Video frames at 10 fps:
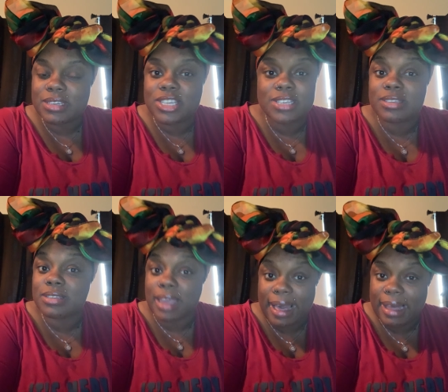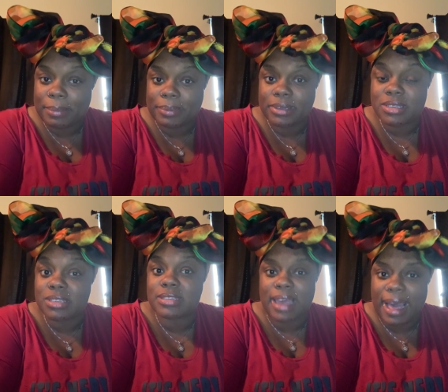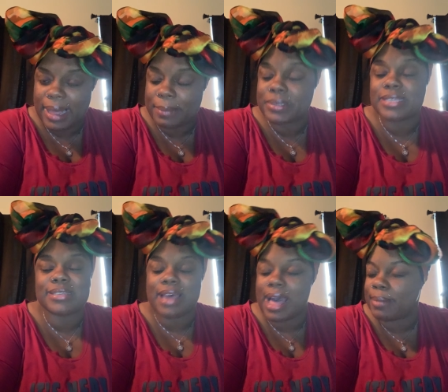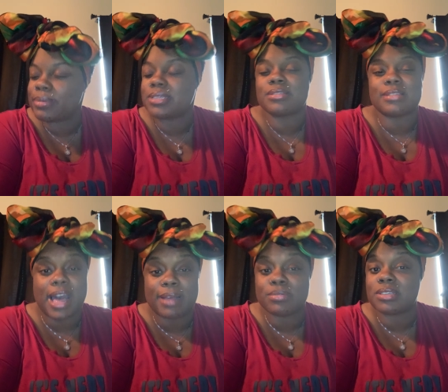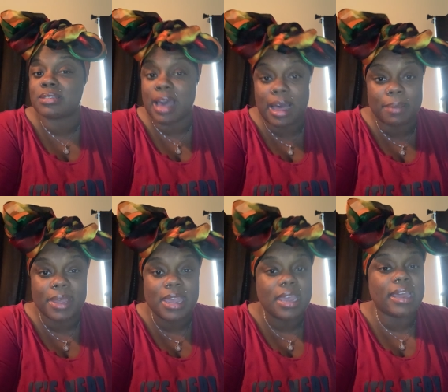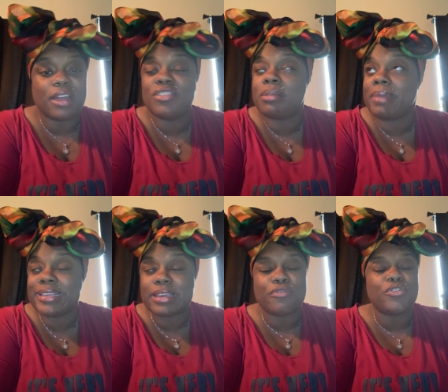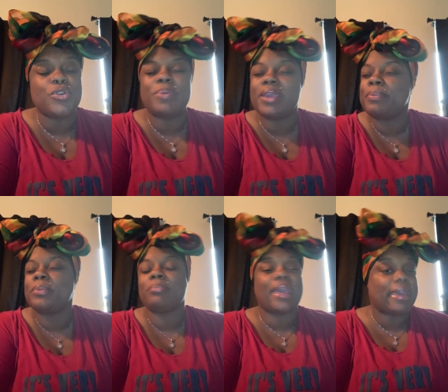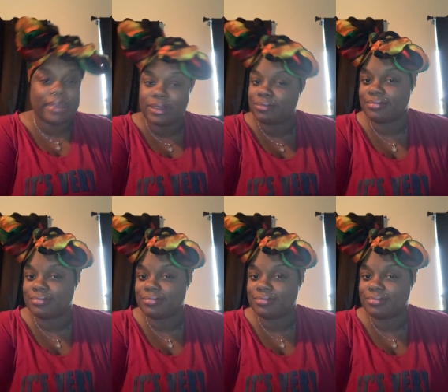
Just stop, stop, stop, stop, stop. And I'm going to make a few people mad.